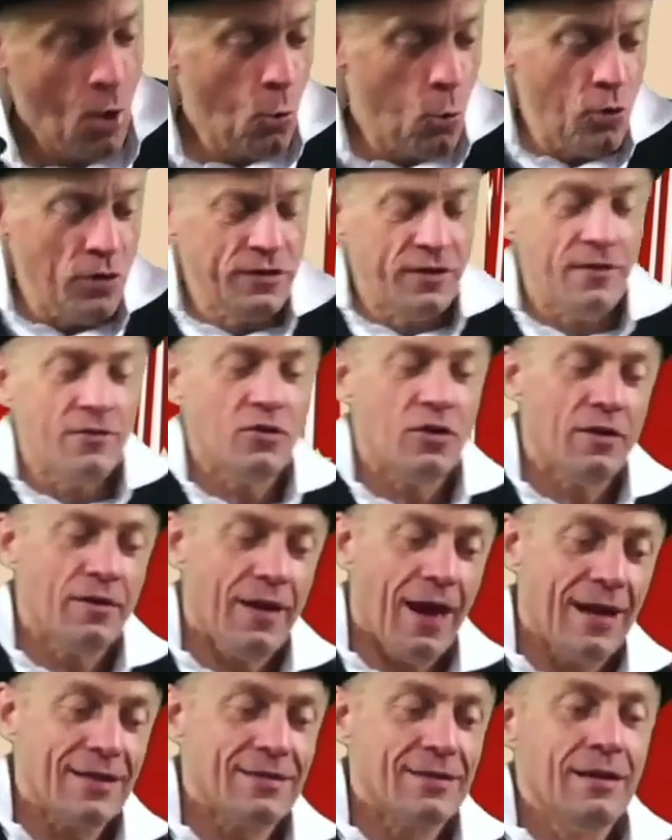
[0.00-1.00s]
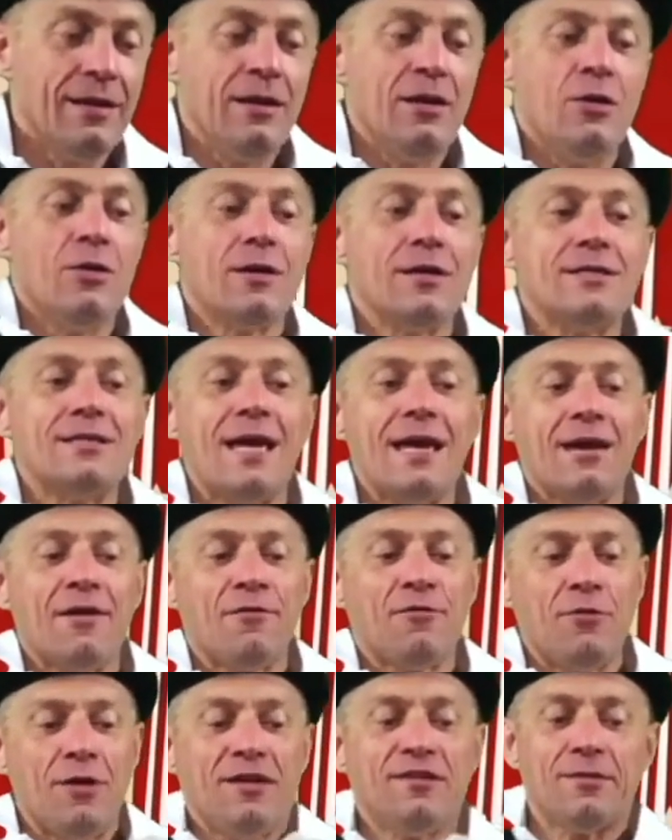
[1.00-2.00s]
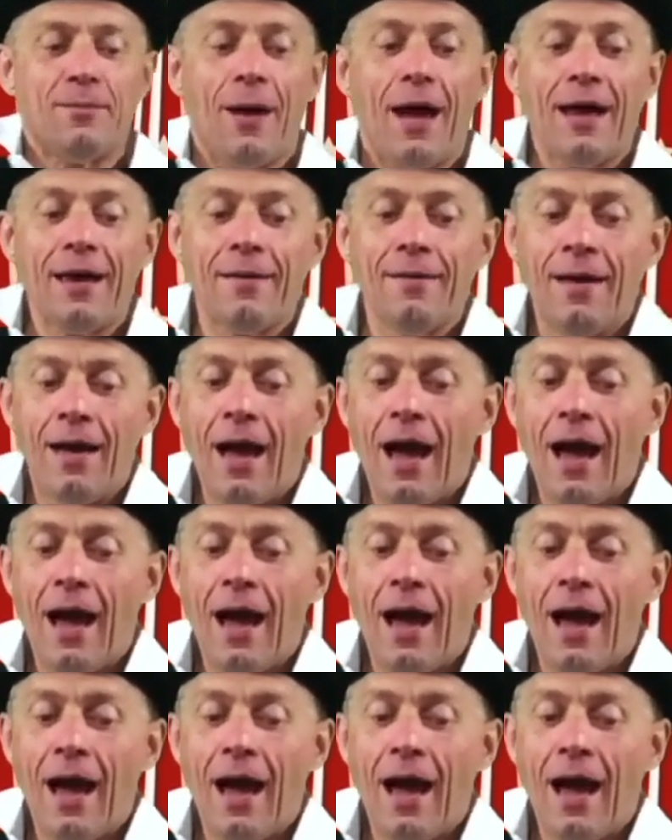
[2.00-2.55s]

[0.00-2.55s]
Once you've done that, you can take a freezer bag